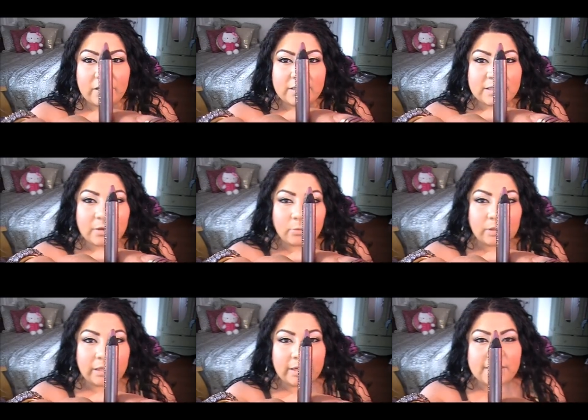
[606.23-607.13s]
It's like a
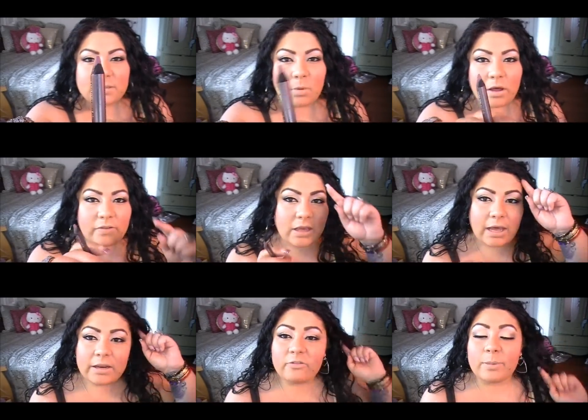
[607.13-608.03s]
really nice mauvey
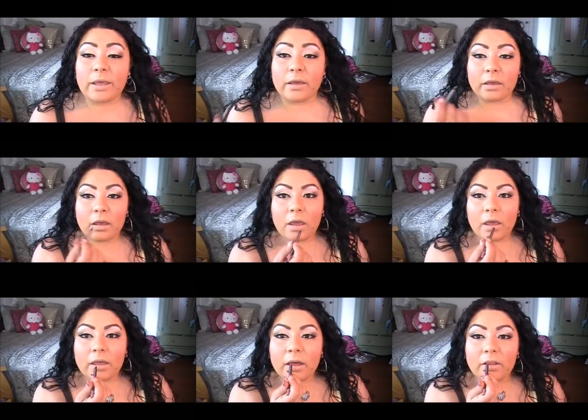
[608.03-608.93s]
kind of pink
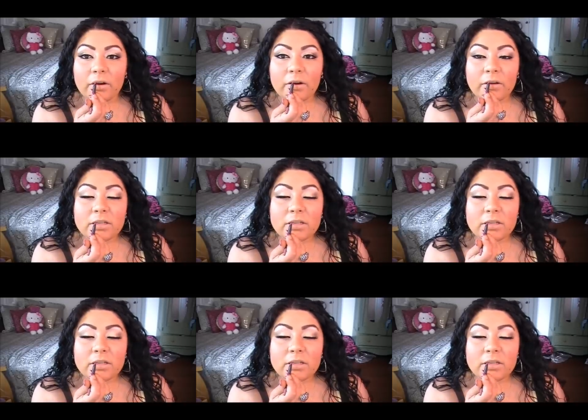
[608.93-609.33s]
color.